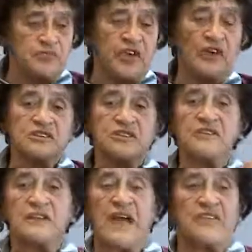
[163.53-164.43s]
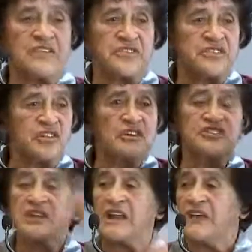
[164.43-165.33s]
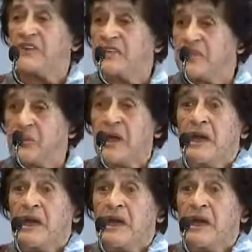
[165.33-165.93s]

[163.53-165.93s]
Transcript: doctor, and I've had the nurse, and I've had the